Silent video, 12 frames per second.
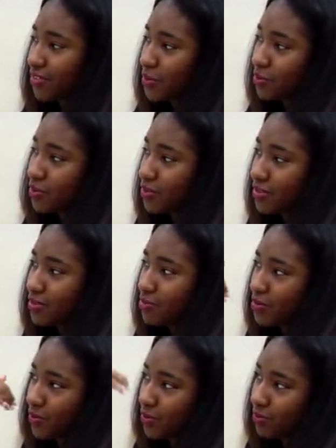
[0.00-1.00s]
he was going to
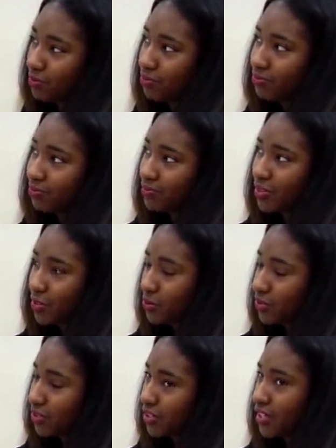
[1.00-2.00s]
be home
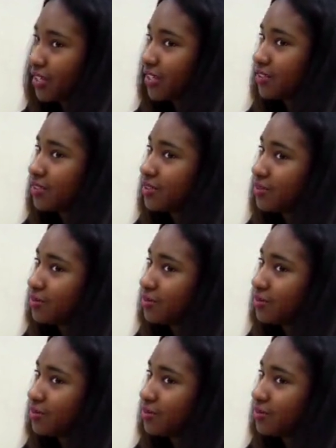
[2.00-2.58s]
closer, I guess.